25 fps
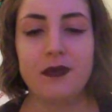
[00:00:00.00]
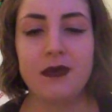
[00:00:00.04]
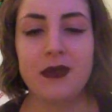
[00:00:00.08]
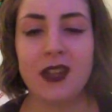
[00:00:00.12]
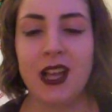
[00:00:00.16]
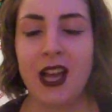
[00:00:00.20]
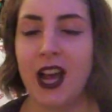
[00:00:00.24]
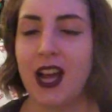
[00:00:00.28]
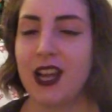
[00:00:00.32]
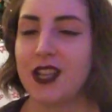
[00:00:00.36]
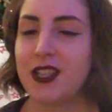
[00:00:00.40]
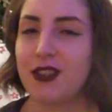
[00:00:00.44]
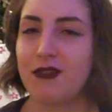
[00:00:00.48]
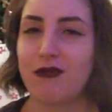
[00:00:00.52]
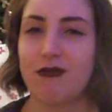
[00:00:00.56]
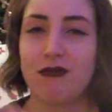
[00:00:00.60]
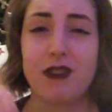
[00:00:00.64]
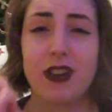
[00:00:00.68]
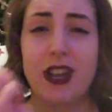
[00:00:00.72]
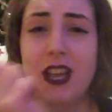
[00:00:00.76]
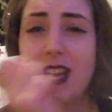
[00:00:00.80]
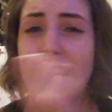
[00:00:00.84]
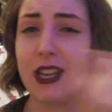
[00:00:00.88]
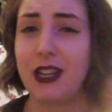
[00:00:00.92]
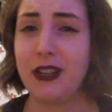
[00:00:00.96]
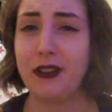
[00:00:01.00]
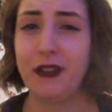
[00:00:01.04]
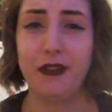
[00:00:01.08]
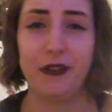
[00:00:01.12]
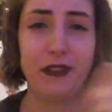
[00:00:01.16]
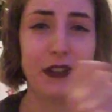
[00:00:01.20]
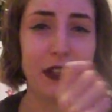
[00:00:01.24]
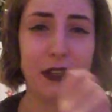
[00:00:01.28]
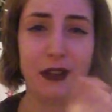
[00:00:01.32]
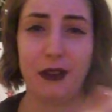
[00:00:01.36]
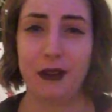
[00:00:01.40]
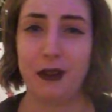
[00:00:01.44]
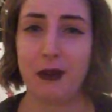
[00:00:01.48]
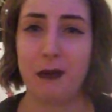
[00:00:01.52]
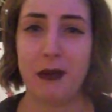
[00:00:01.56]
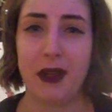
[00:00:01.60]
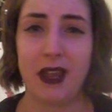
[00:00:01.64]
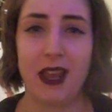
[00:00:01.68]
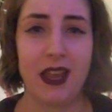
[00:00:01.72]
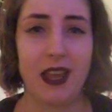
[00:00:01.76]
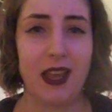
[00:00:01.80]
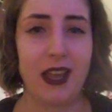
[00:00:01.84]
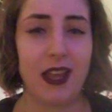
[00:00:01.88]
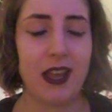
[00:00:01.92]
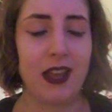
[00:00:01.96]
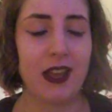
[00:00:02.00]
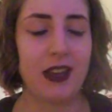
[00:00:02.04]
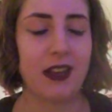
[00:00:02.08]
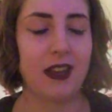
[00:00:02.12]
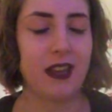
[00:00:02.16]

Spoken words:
had to really fill them in.